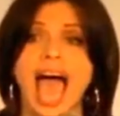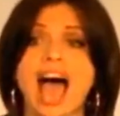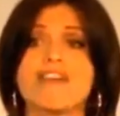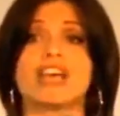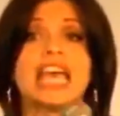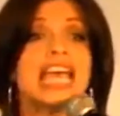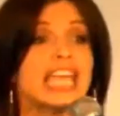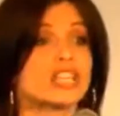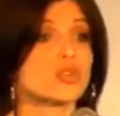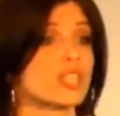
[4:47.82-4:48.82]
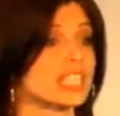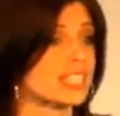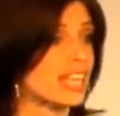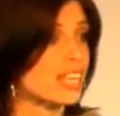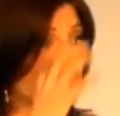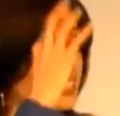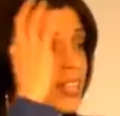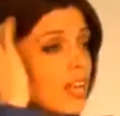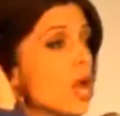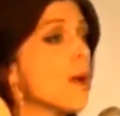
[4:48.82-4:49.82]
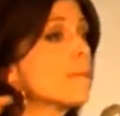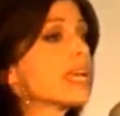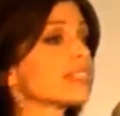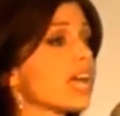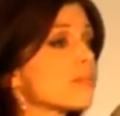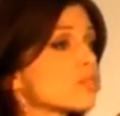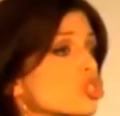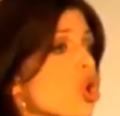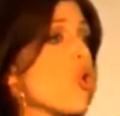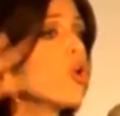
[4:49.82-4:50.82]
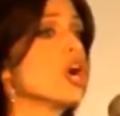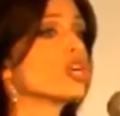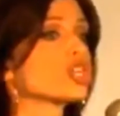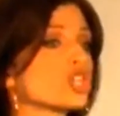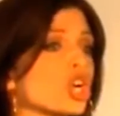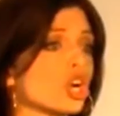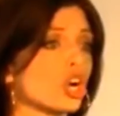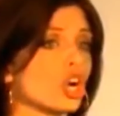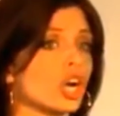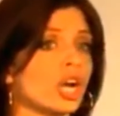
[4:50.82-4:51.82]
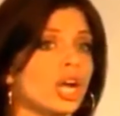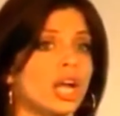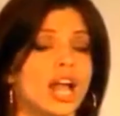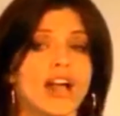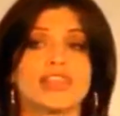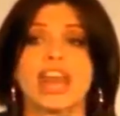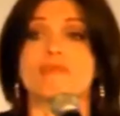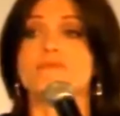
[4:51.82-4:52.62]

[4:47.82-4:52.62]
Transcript: have into these things? Because I am so sure that